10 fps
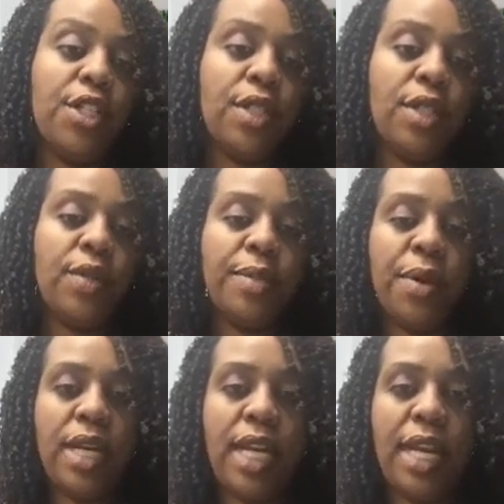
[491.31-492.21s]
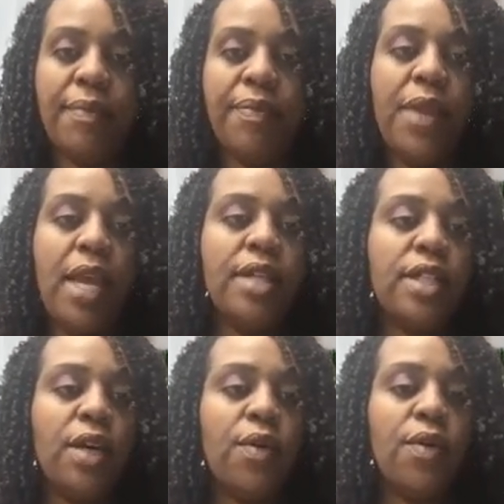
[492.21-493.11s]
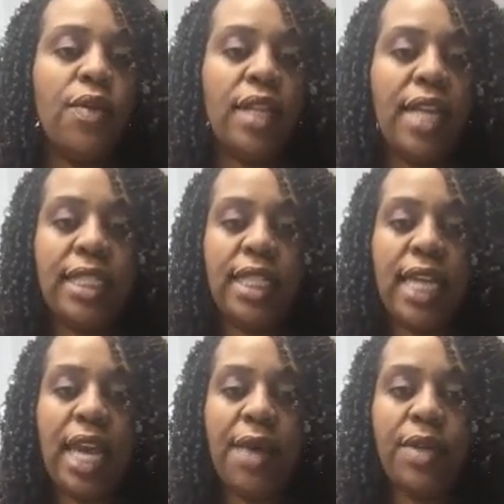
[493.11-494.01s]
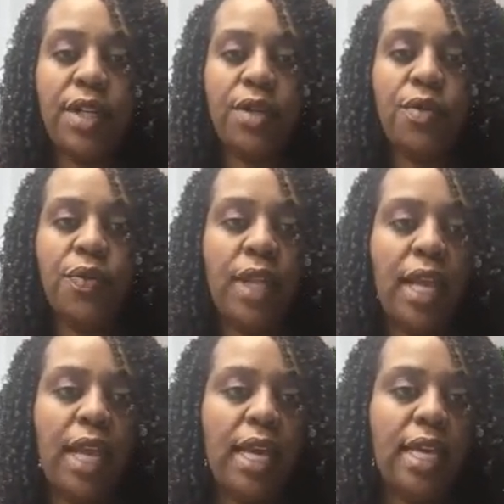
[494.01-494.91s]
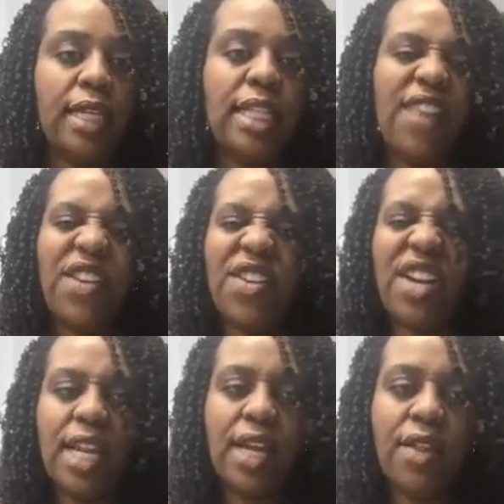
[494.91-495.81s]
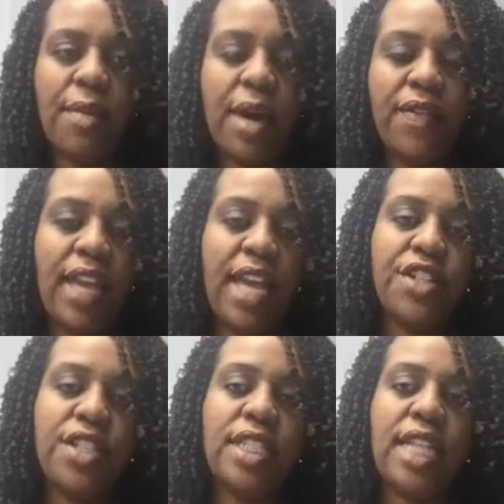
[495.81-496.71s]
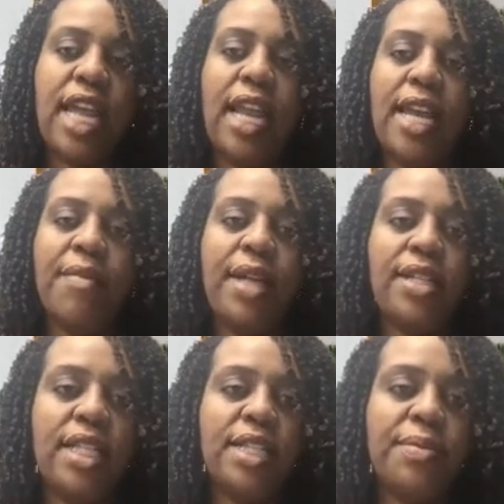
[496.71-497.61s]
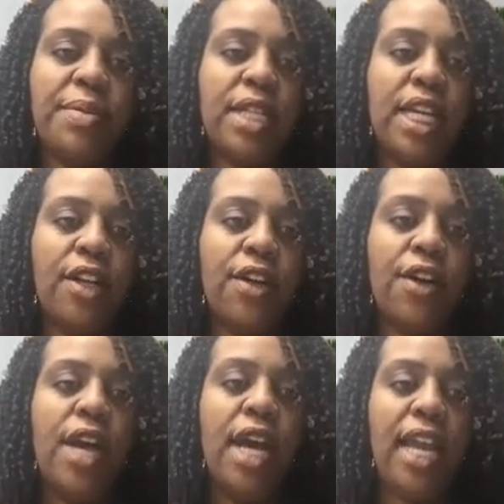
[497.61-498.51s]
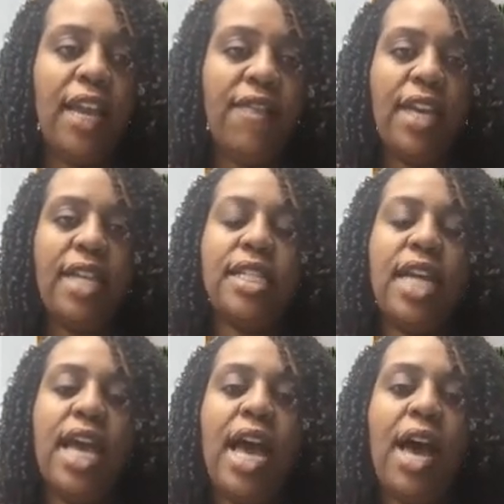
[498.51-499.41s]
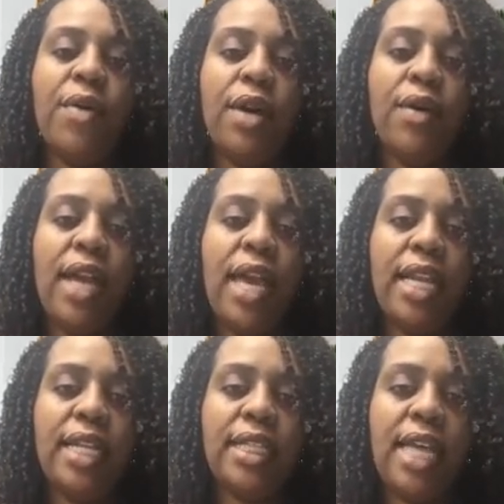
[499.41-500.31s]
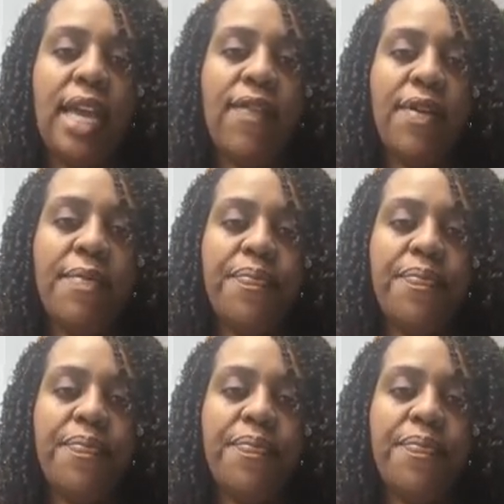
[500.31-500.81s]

So it's pretty neat. So the next thing I would do is if there are any other modifications that I'd like to make to this particular event, I will go ahead and save them.